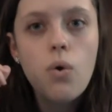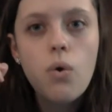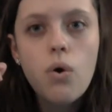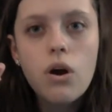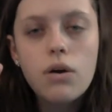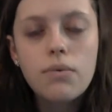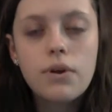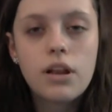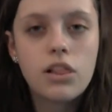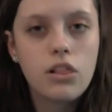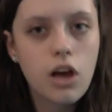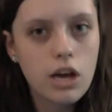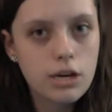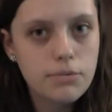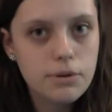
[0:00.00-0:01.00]
or what a
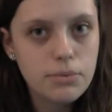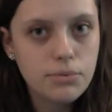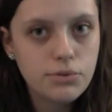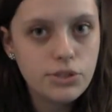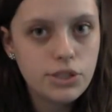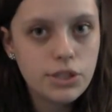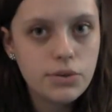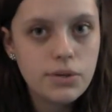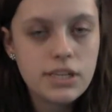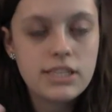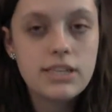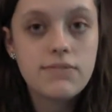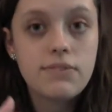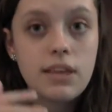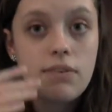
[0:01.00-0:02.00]
lot of people do
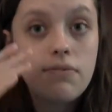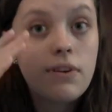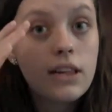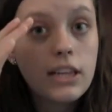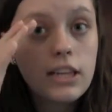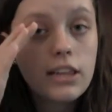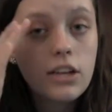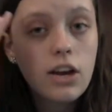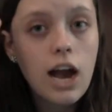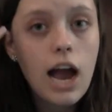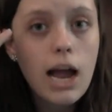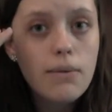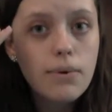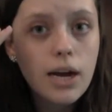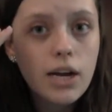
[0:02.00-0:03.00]
is if they fill in their
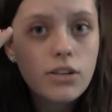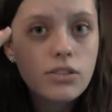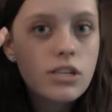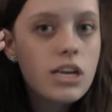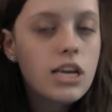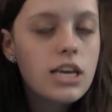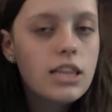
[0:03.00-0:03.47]
eyebrows,